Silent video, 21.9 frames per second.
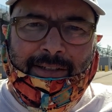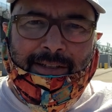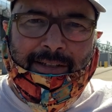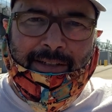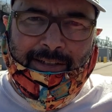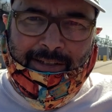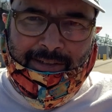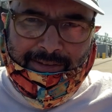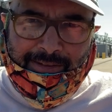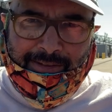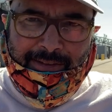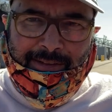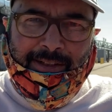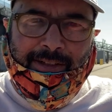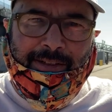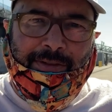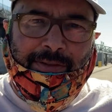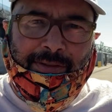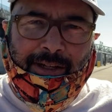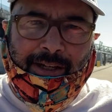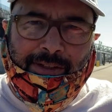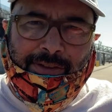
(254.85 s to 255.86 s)
as in
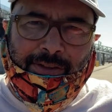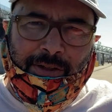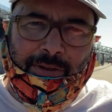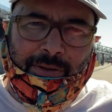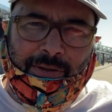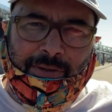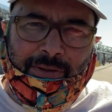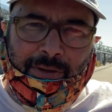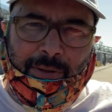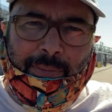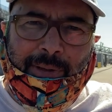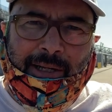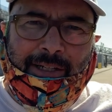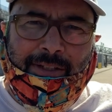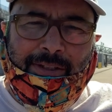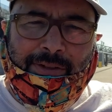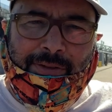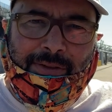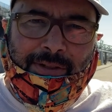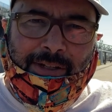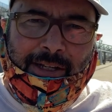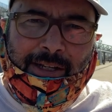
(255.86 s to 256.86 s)
let you guys go back
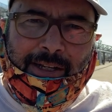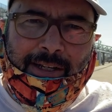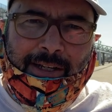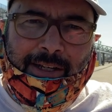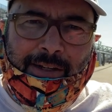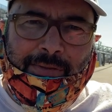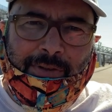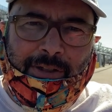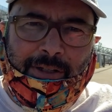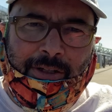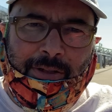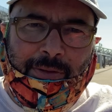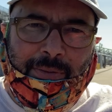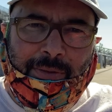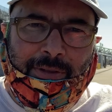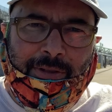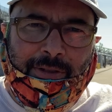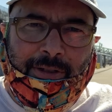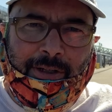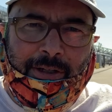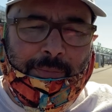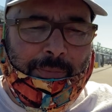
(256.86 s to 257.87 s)
to your day, have a good
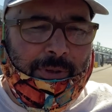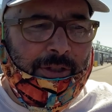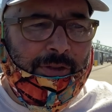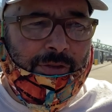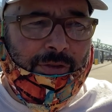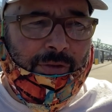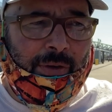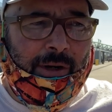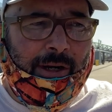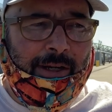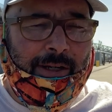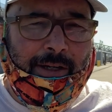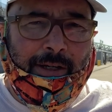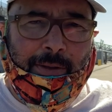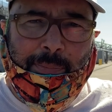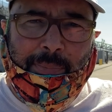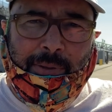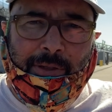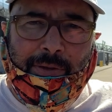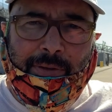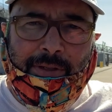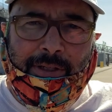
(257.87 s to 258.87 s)
one. I'm going to try
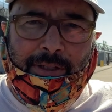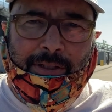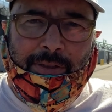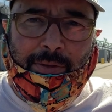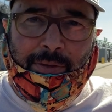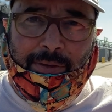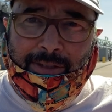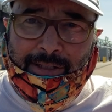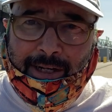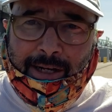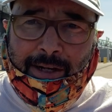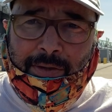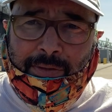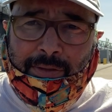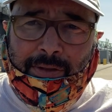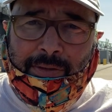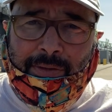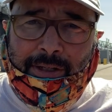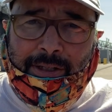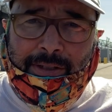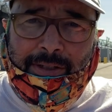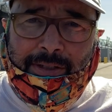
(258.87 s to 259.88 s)
uploading or
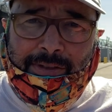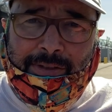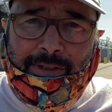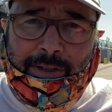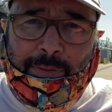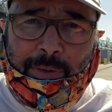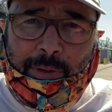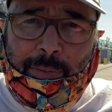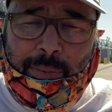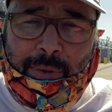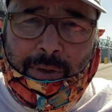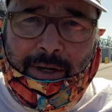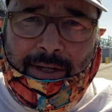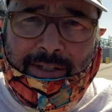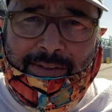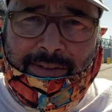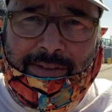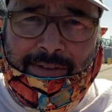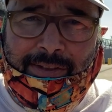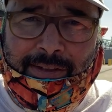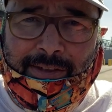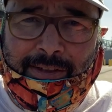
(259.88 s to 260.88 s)
downloading this anyway,
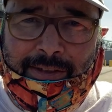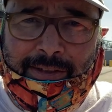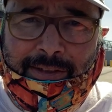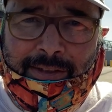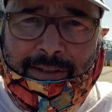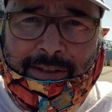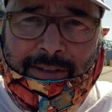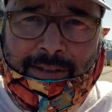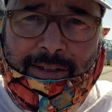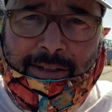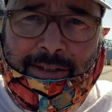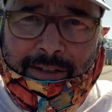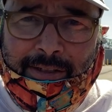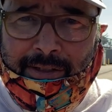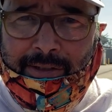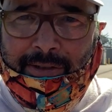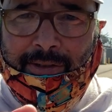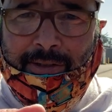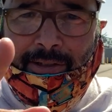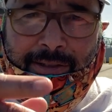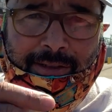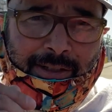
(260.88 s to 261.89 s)
processing it
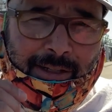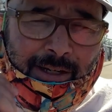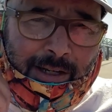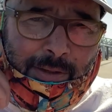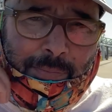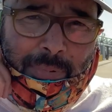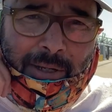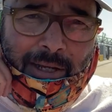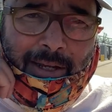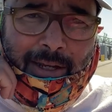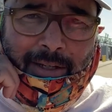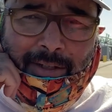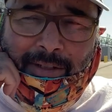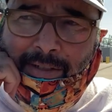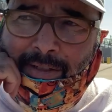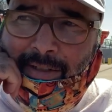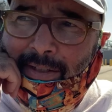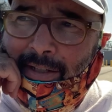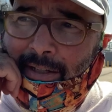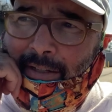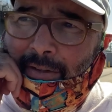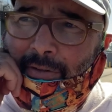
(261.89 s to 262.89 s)
here on the iPad.
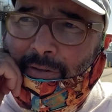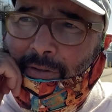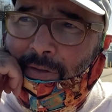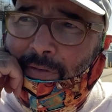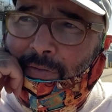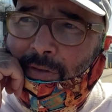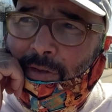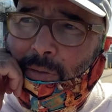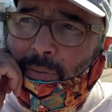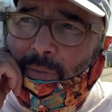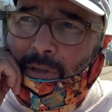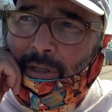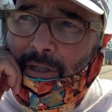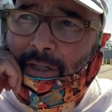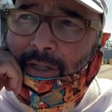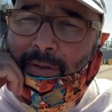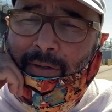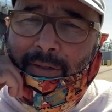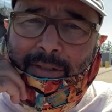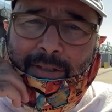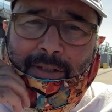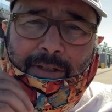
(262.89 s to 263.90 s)
I don't know if it'll work
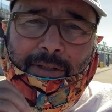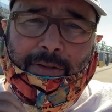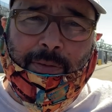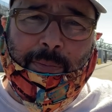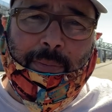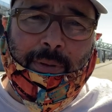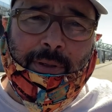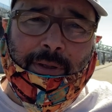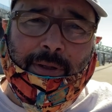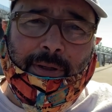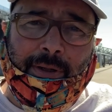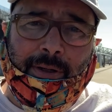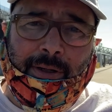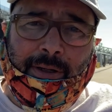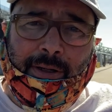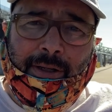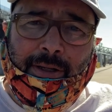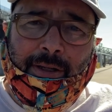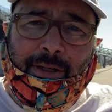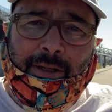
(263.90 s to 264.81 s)
here on the end of the pier.